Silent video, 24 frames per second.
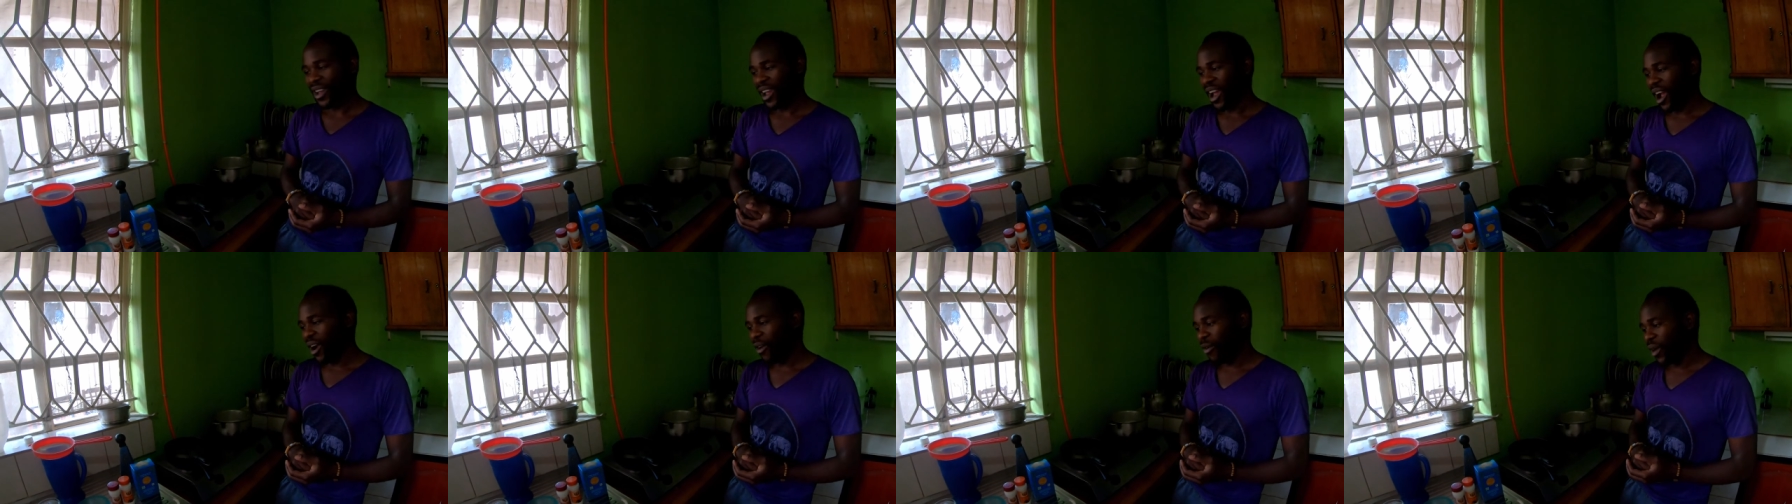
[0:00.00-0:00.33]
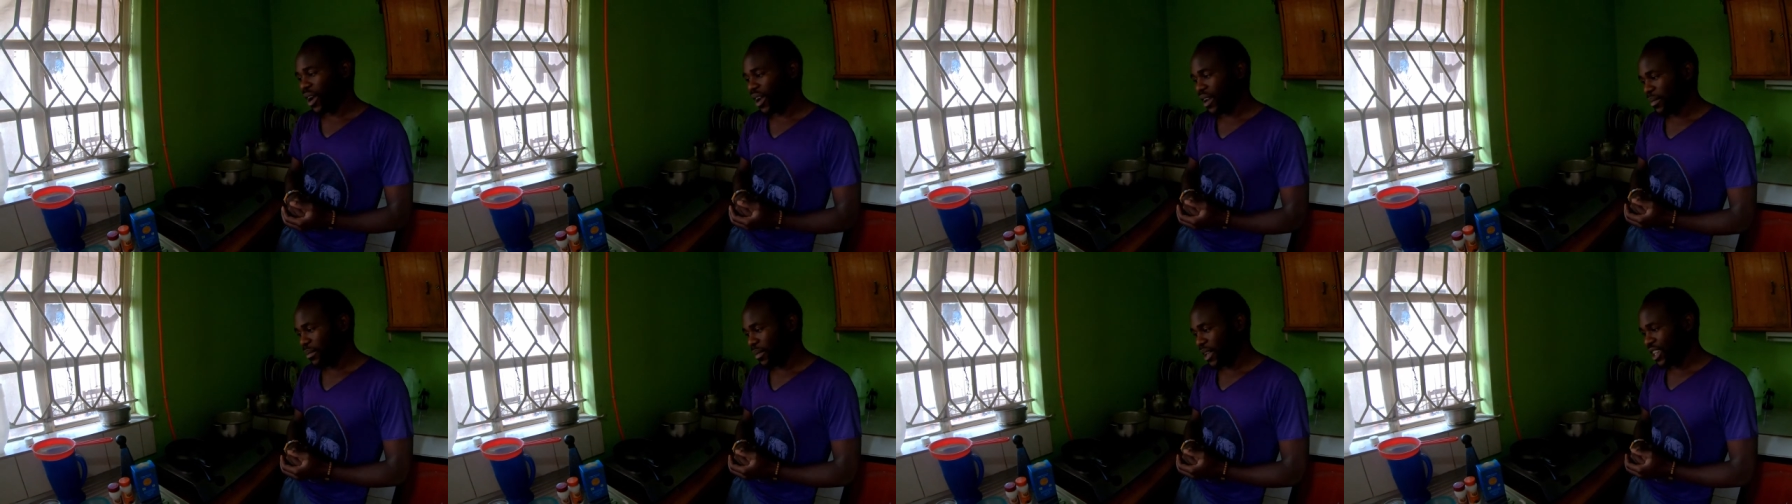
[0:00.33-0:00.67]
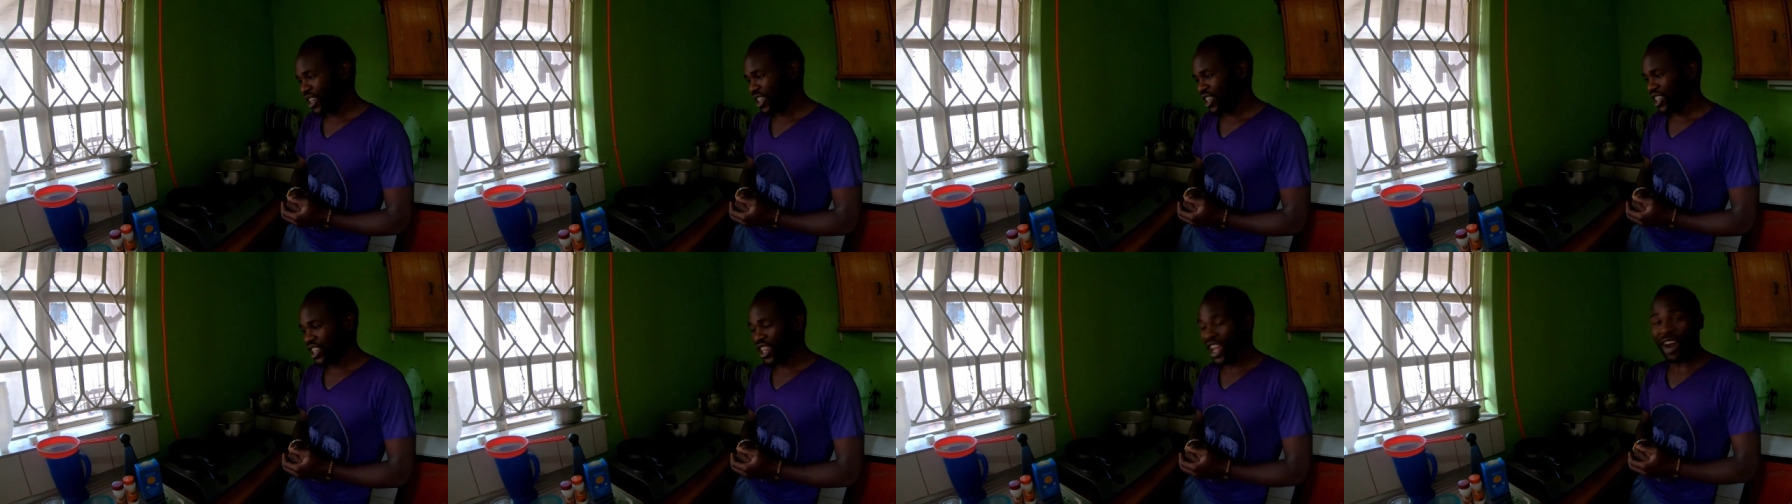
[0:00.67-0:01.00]
how I'm
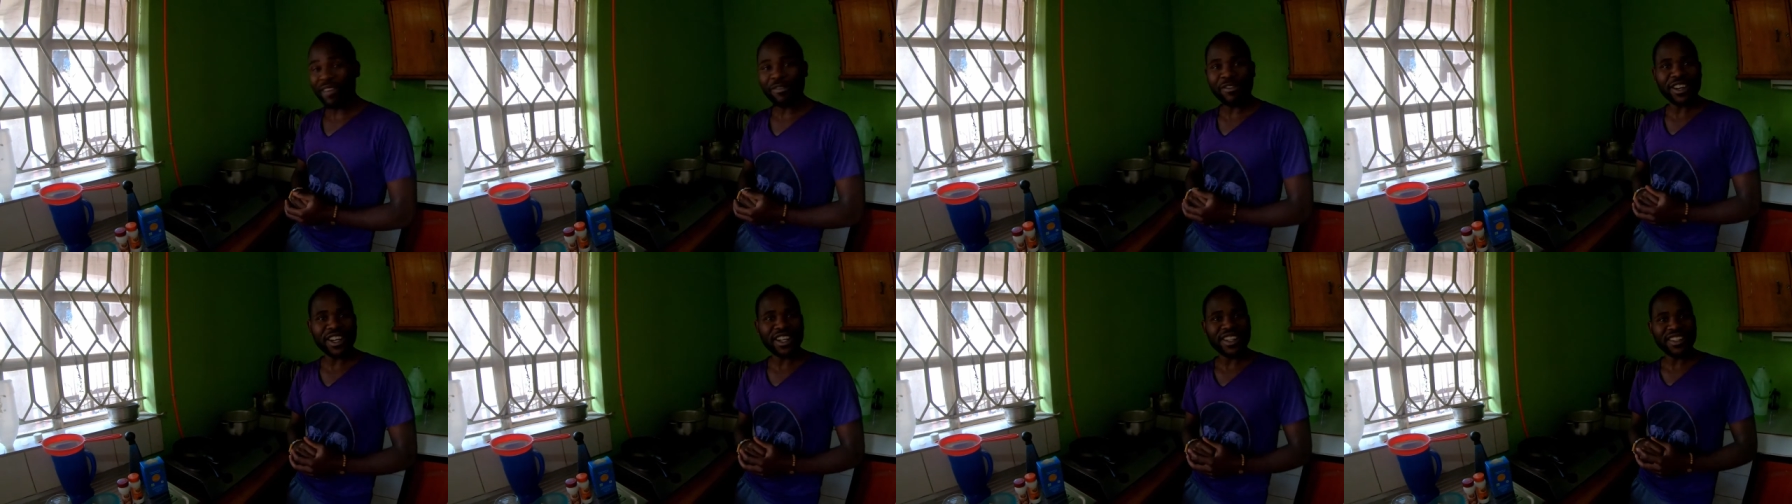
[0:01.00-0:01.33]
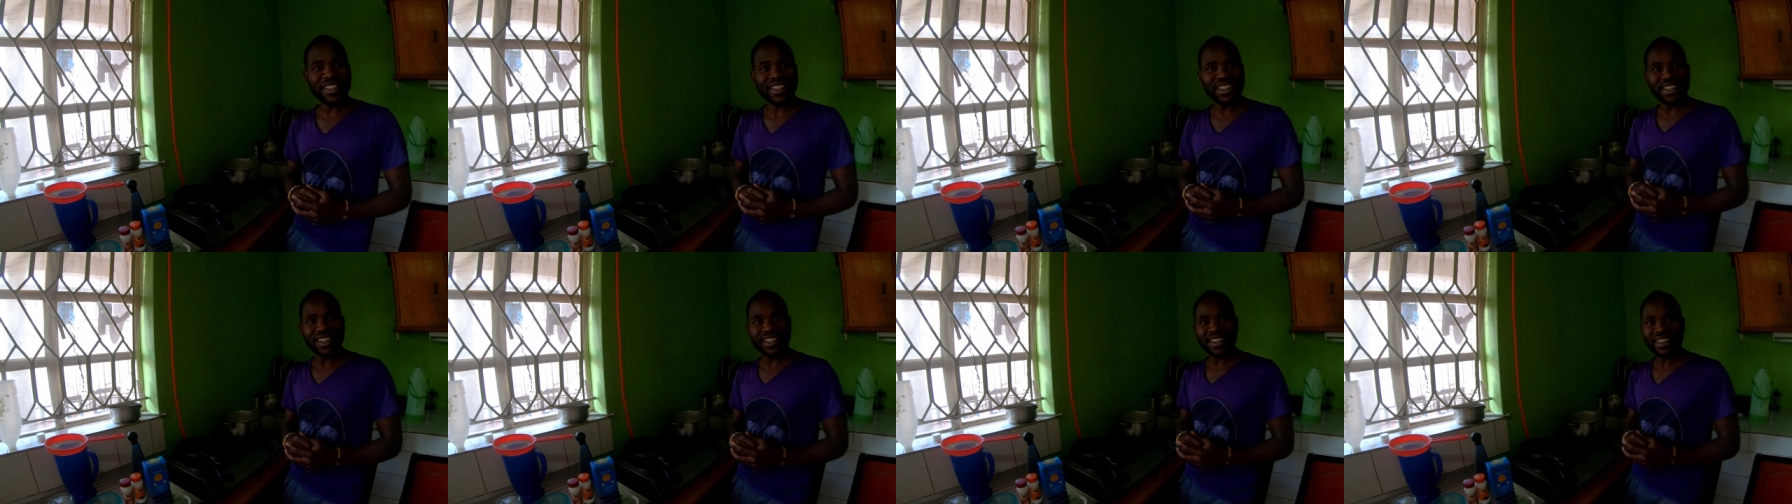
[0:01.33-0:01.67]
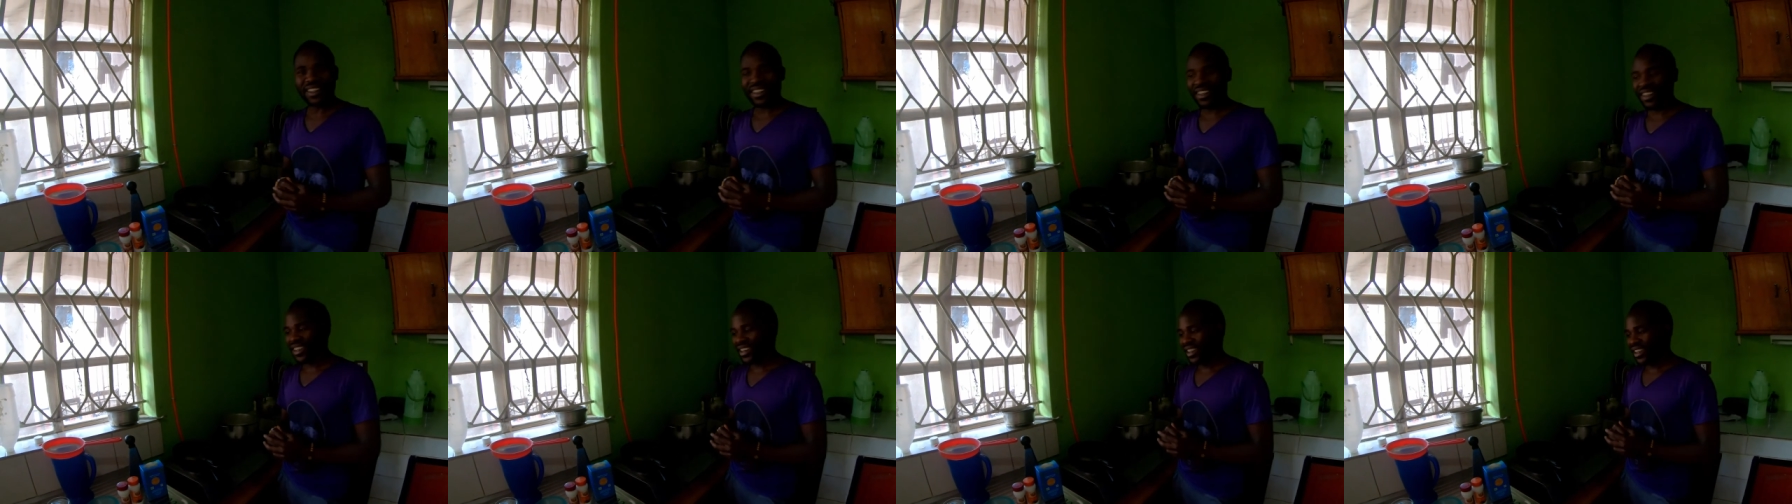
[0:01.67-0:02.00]
making the African
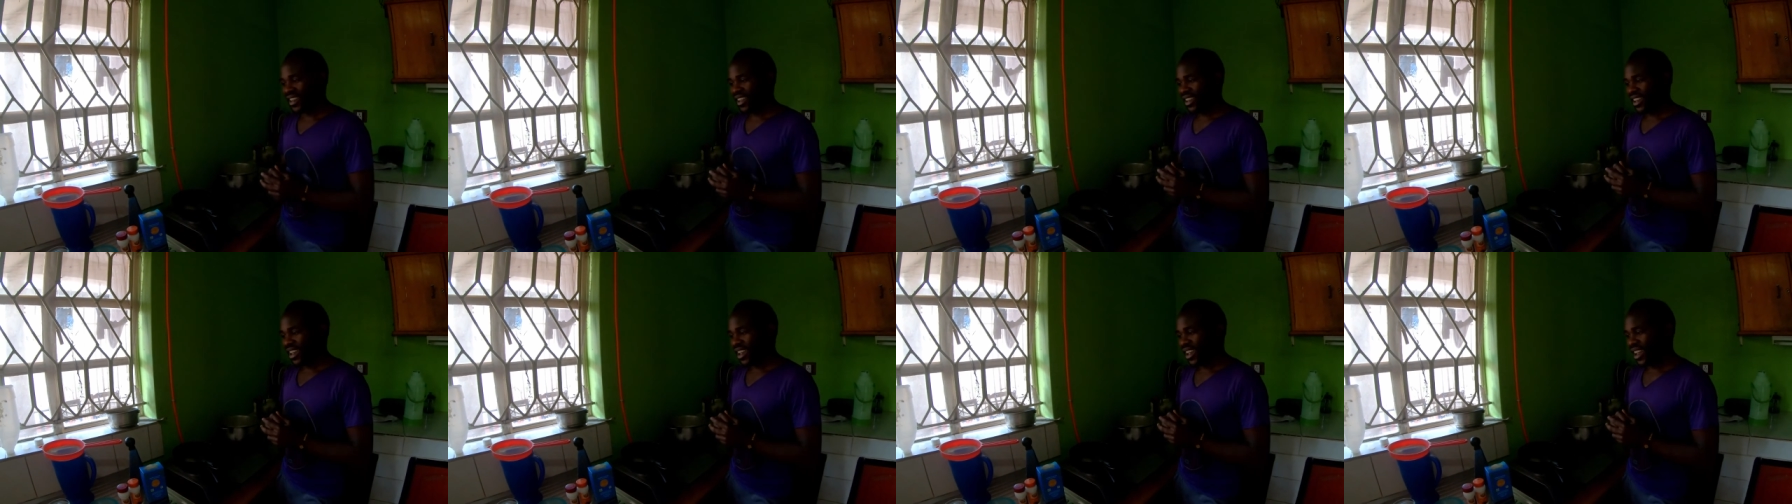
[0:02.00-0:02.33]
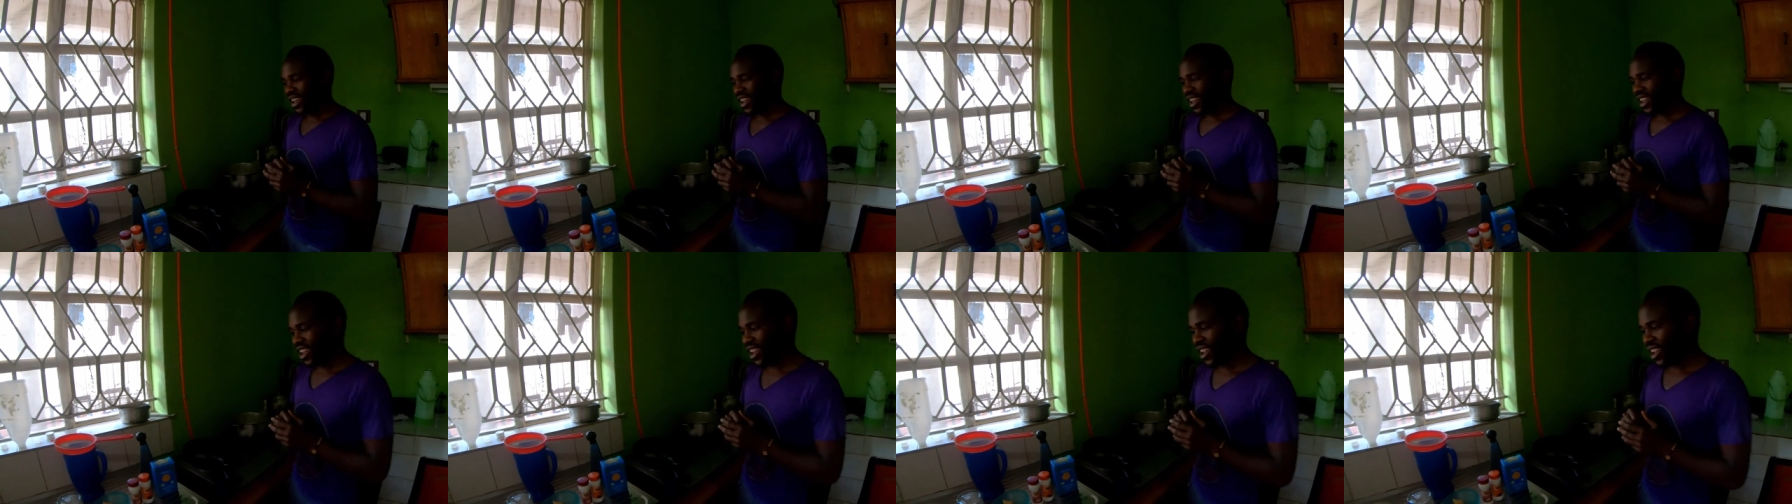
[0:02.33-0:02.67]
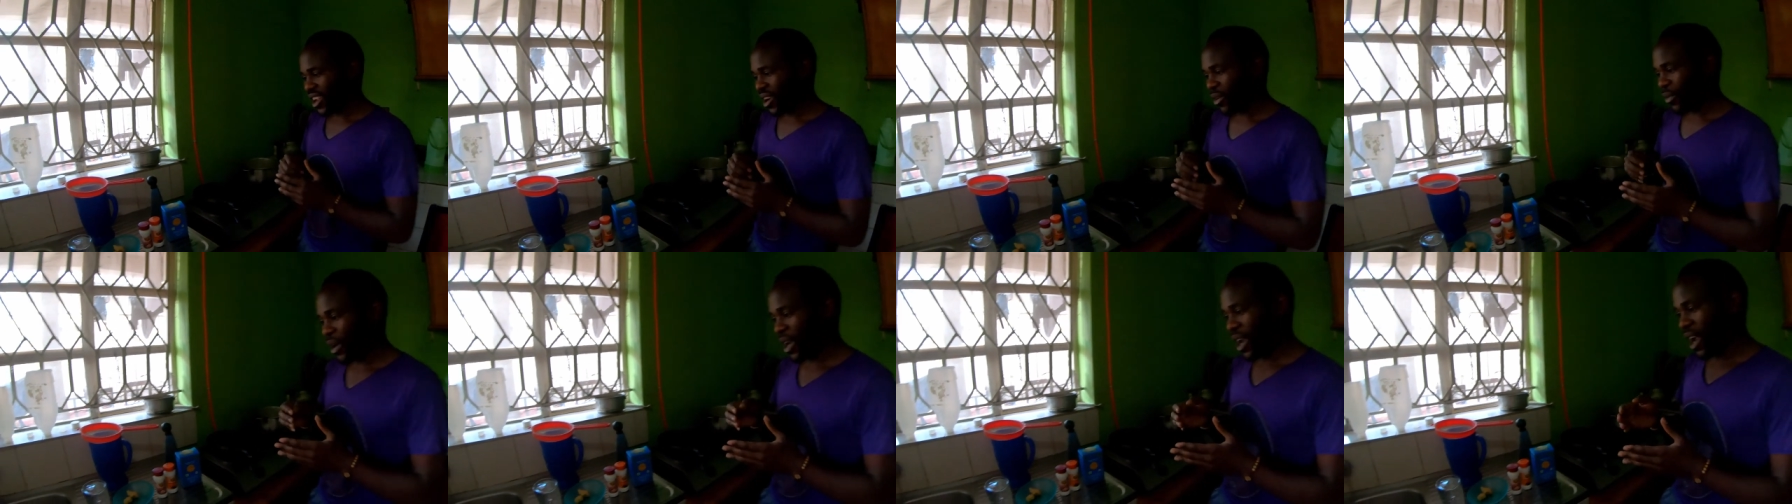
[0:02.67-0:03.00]
tea,
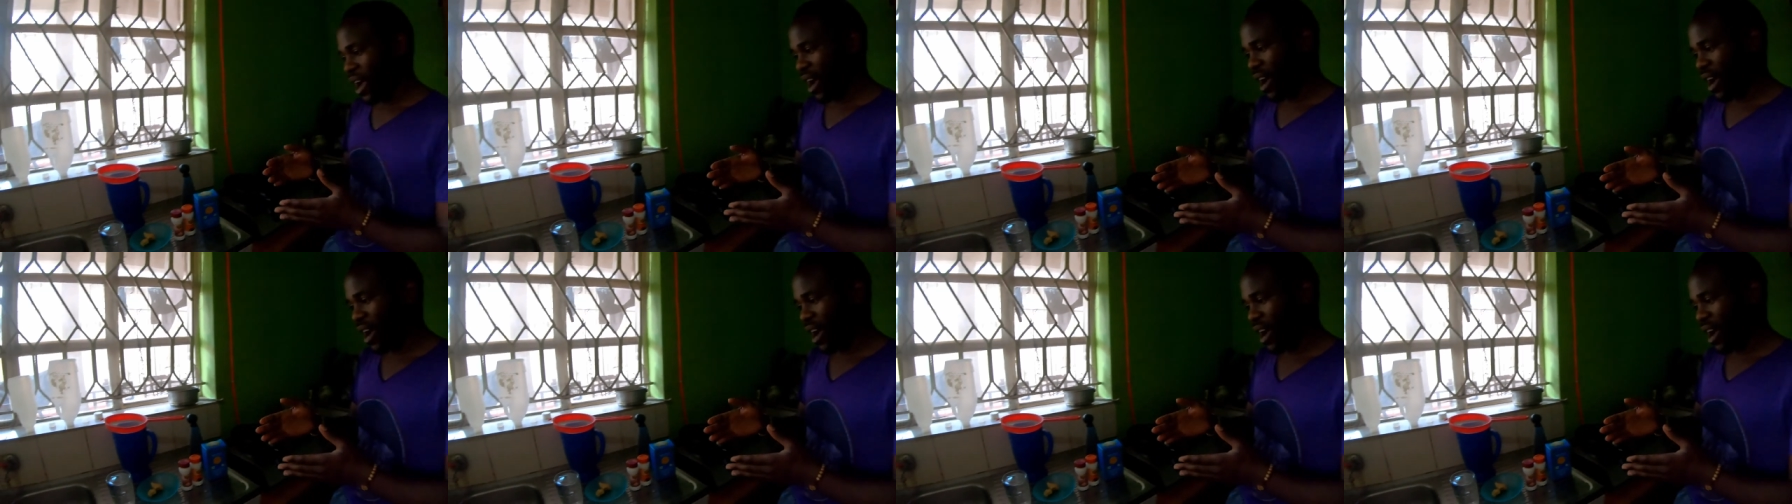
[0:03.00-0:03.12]
here we